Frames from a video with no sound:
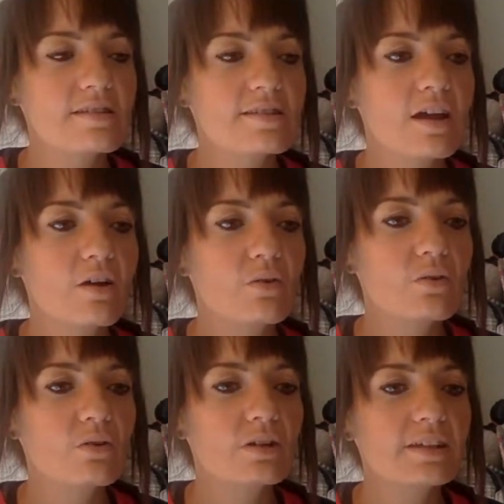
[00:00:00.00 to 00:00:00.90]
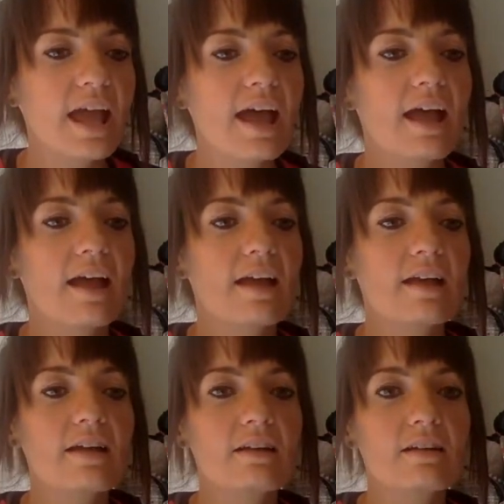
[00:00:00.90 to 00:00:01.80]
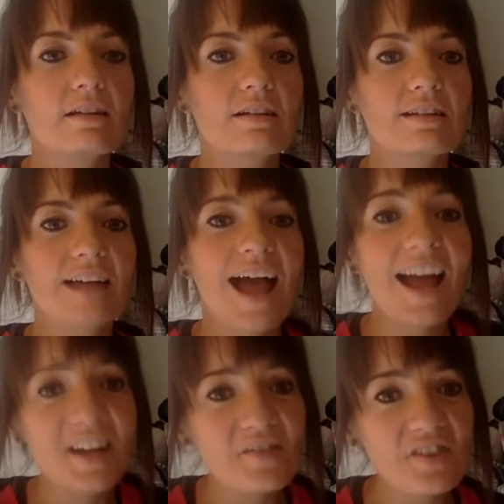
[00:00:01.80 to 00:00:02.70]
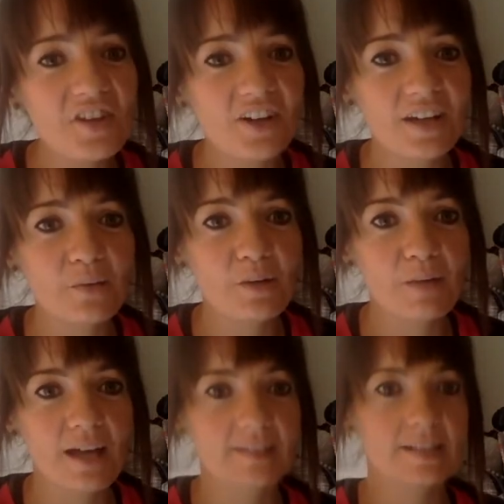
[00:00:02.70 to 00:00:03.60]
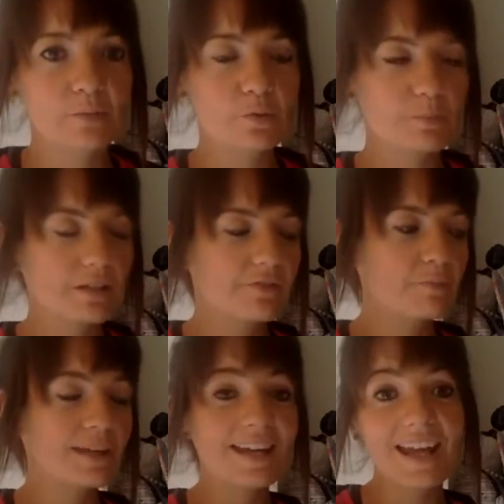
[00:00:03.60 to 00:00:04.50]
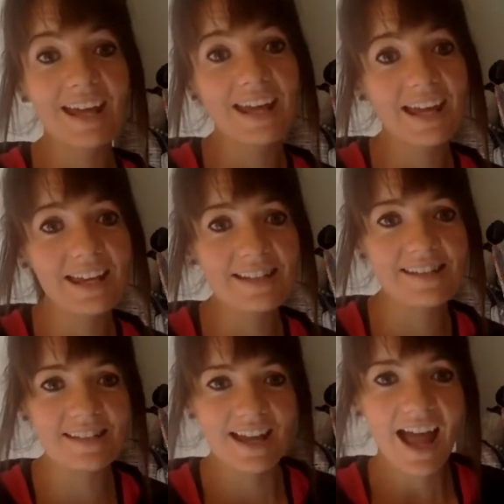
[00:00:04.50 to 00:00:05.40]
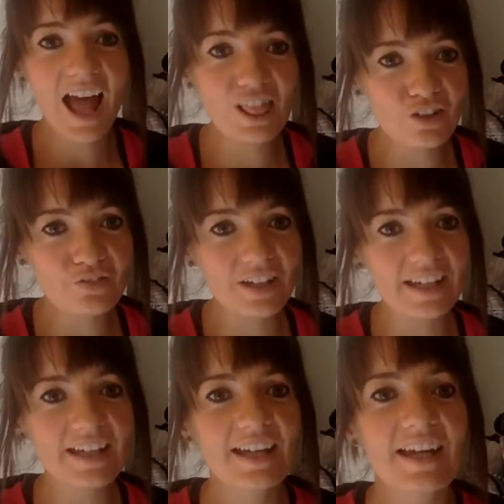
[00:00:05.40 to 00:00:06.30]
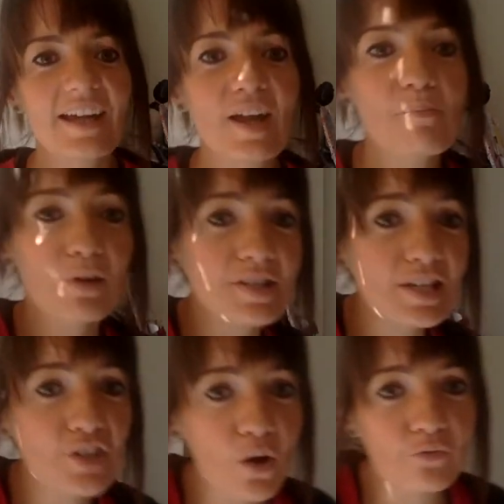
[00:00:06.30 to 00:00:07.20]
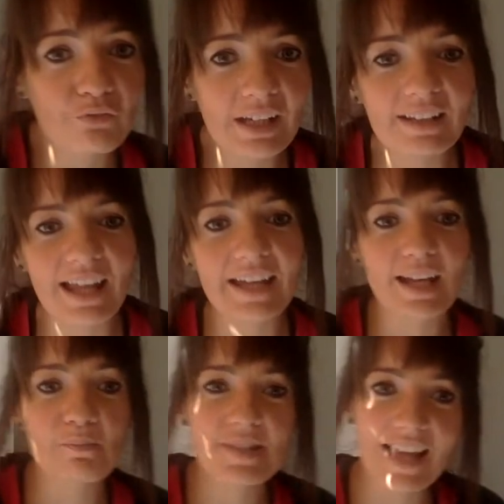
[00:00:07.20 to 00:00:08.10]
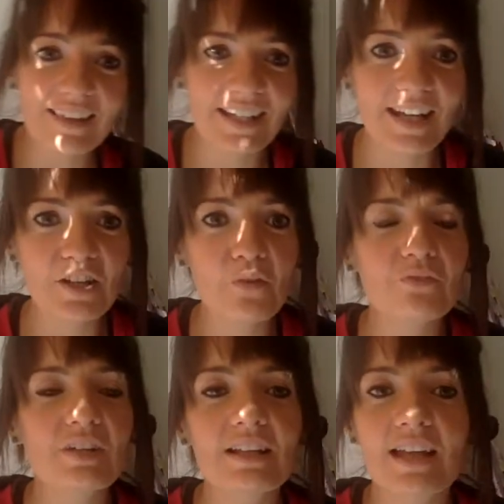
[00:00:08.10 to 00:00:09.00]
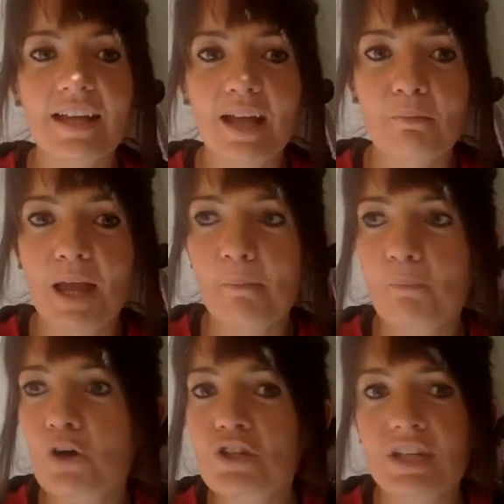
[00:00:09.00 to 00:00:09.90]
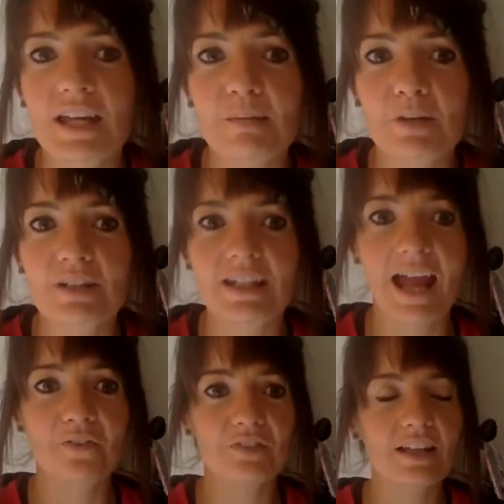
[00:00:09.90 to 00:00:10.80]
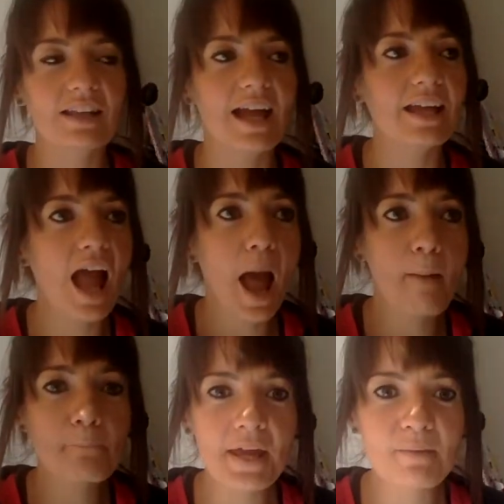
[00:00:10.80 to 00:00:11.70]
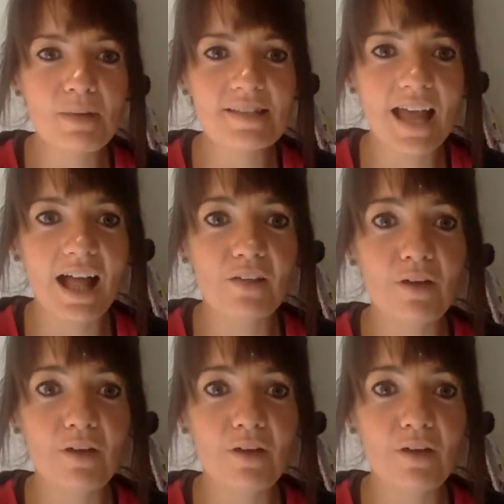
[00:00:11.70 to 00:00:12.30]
So yeah, I never thought network marketing would be for me. It is. I love it, because I don't feel like I'm selling. I don't feel like I'm like pushing anybody in it. I feel like I'm being myself.